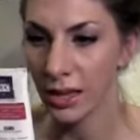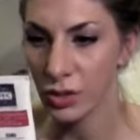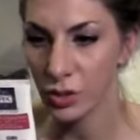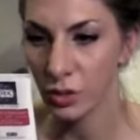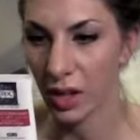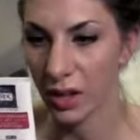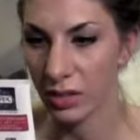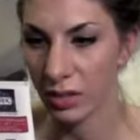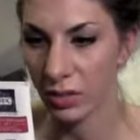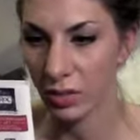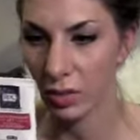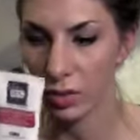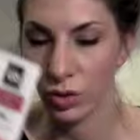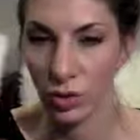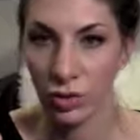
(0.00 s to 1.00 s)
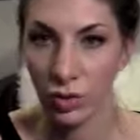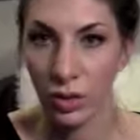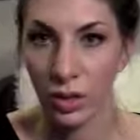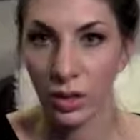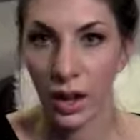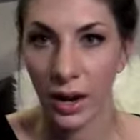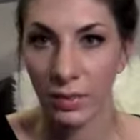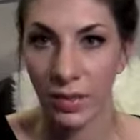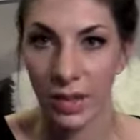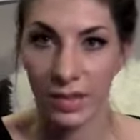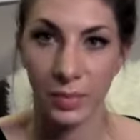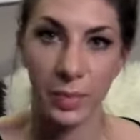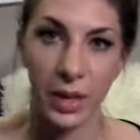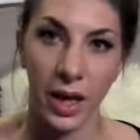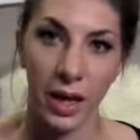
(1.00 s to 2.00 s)
I do like this though. You do get a lot of
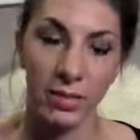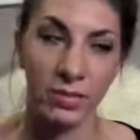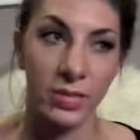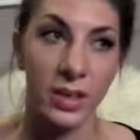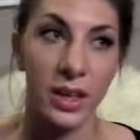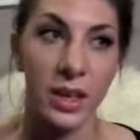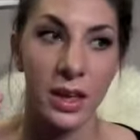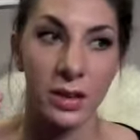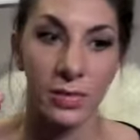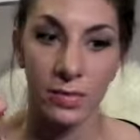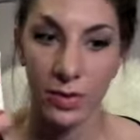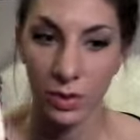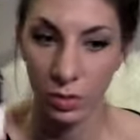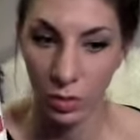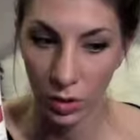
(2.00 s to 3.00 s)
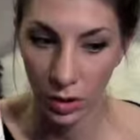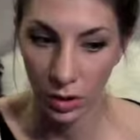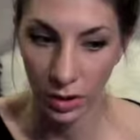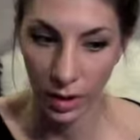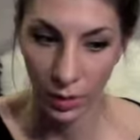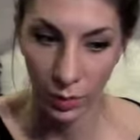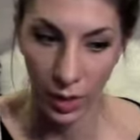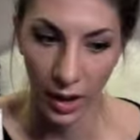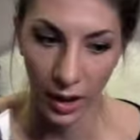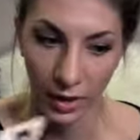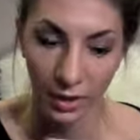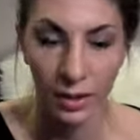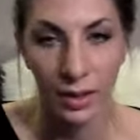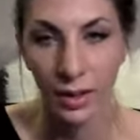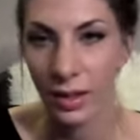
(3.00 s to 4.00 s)
SPF. It feels really
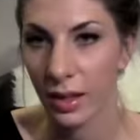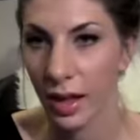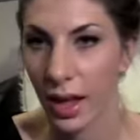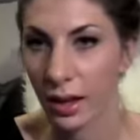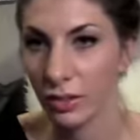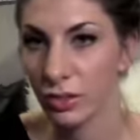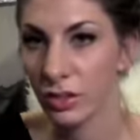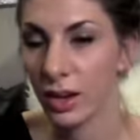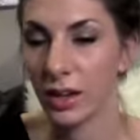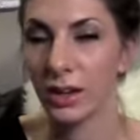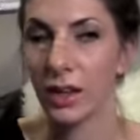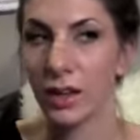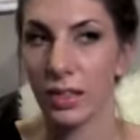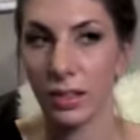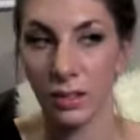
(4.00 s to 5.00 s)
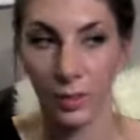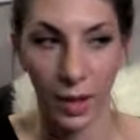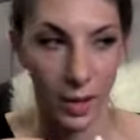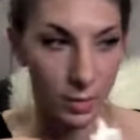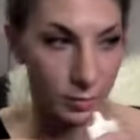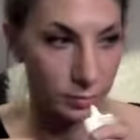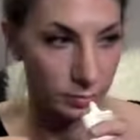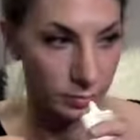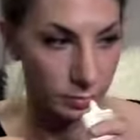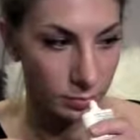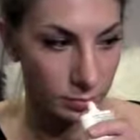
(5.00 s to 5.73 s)
lightweight. I actually kind of like the smell.